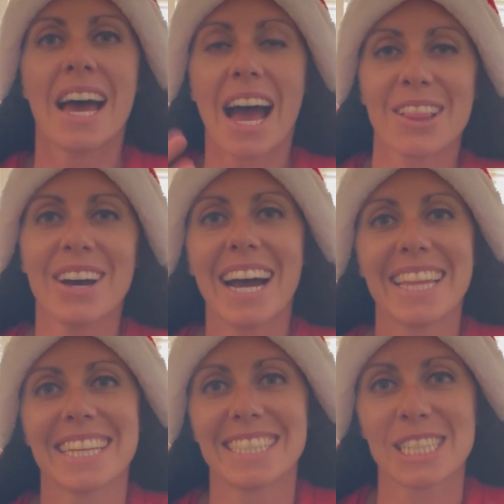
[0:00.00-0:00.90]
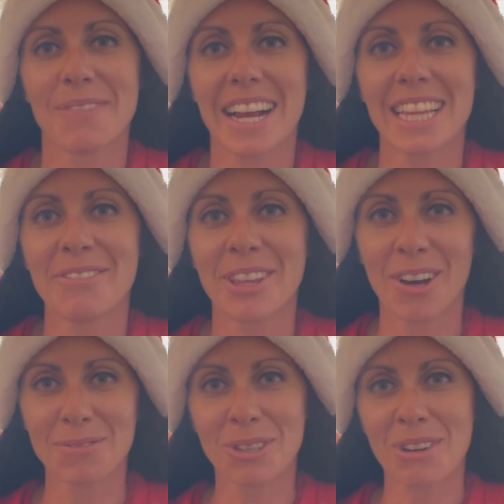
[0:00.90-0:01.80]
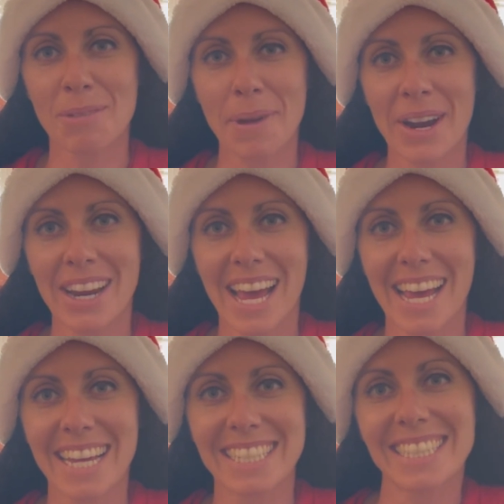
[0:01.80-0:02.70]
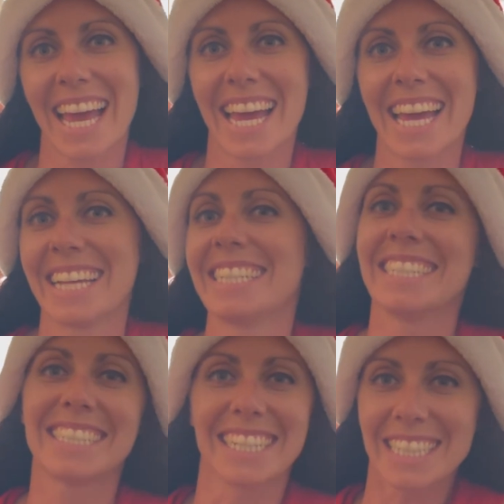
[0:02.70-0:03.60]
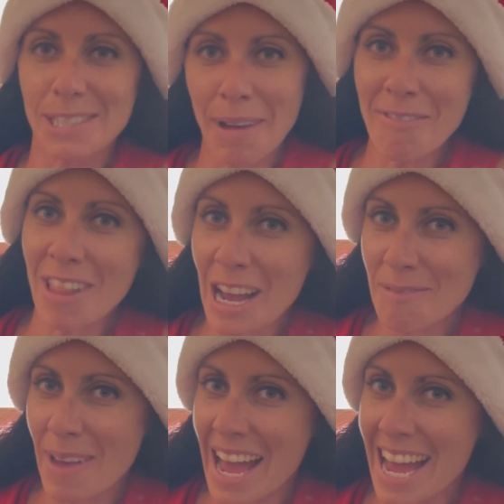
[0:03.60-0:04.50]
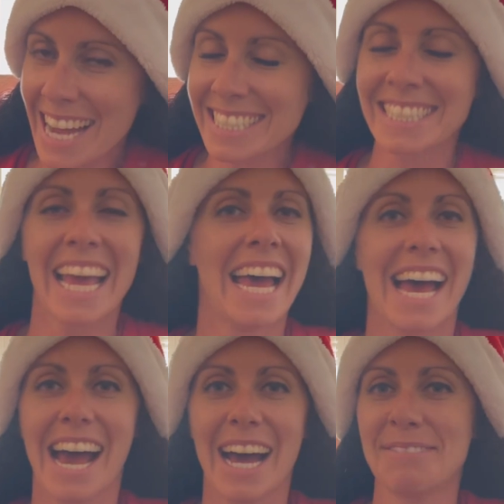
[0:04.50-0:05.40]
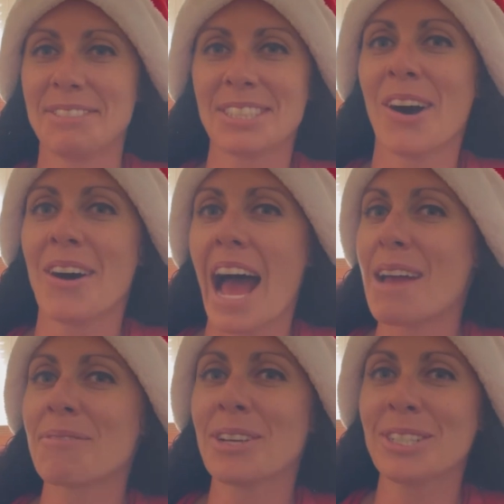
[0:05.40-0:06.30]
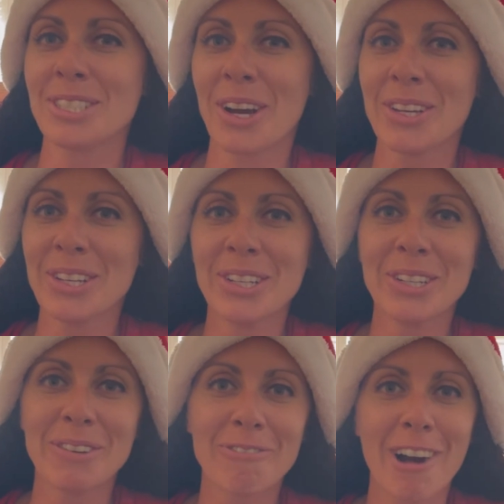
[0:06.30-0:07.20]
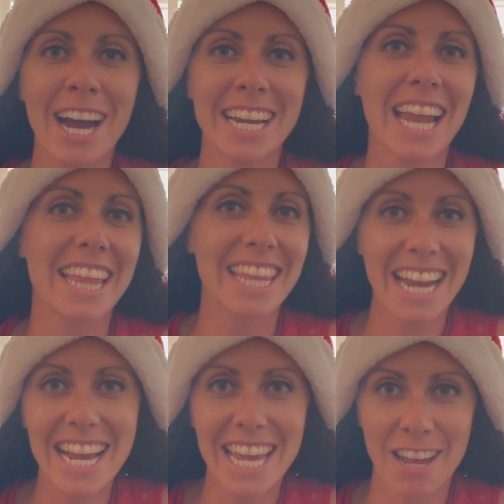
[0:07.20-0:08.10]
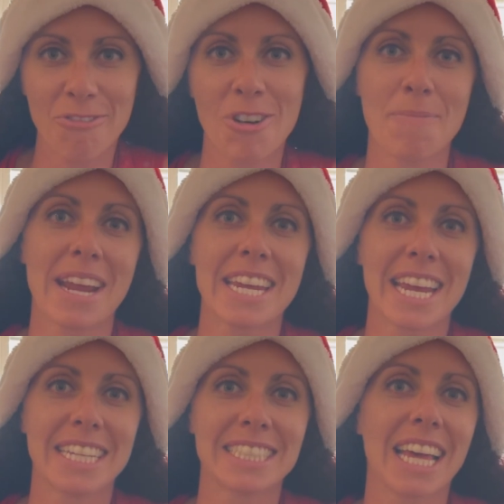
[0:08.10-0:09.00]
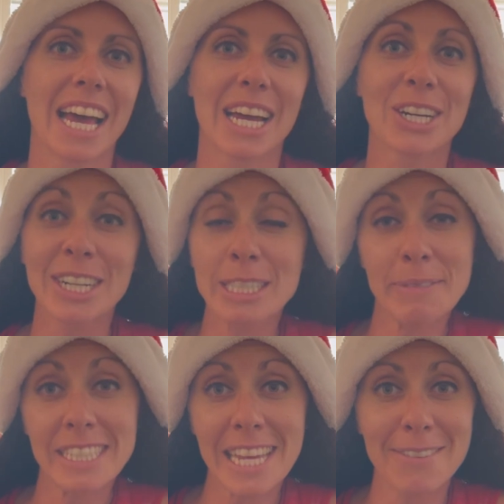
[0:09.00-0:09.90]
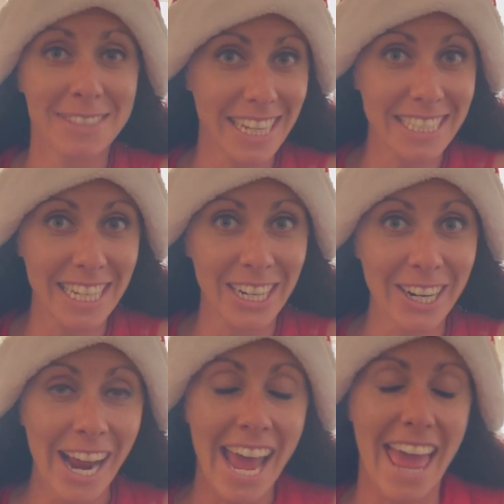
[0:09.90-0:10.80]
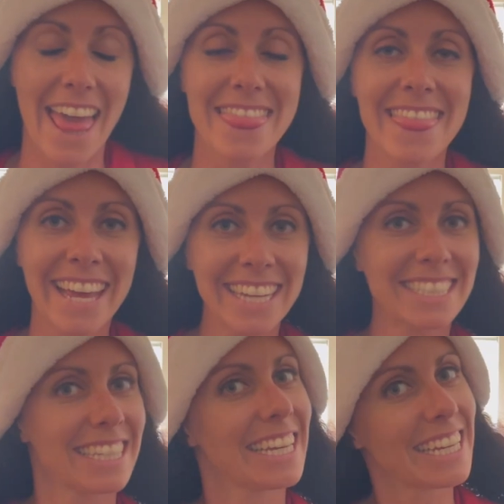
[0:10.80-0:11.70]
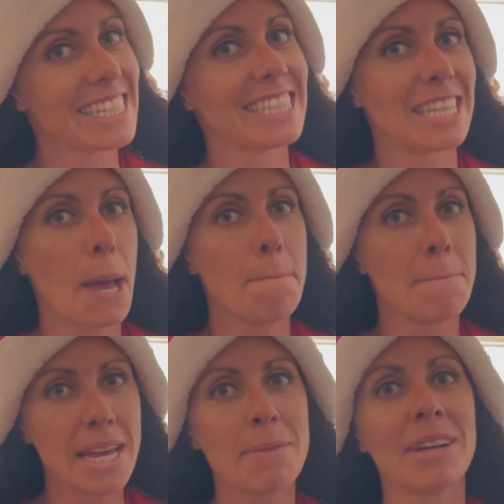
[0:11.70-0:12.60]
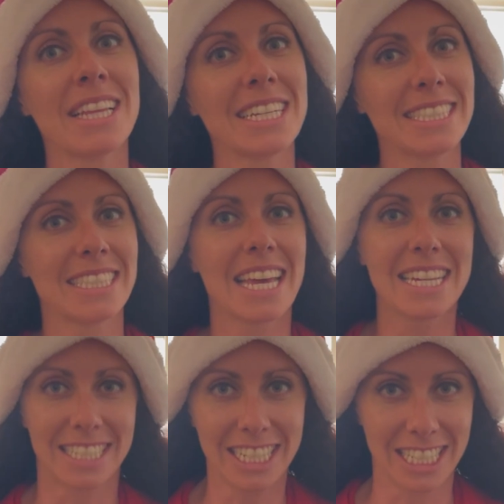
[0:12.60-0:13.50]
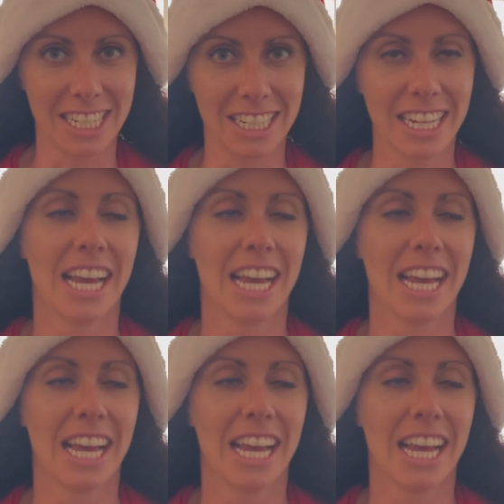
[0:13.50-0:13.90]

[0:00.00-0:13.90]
Aloha, this is Magali with Homeschool in Paradise, and this is my Vlogmax. So I'm going to show you what did I get for my kids' Christmas gifts this year, and this is a minimalist edition.